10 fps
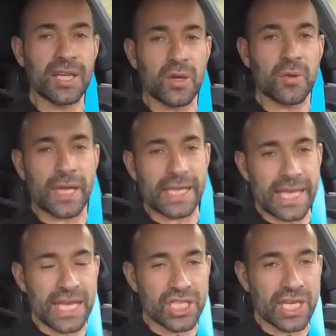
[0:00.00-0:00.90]
quick
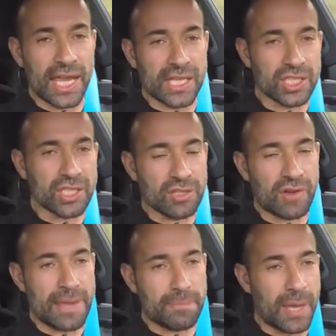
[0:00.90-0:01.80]
gear change,
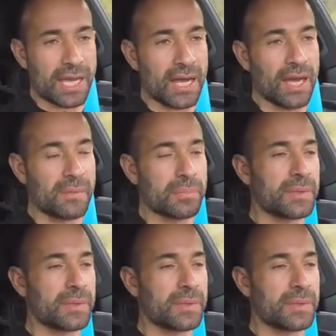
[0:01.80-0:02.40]
great pickup.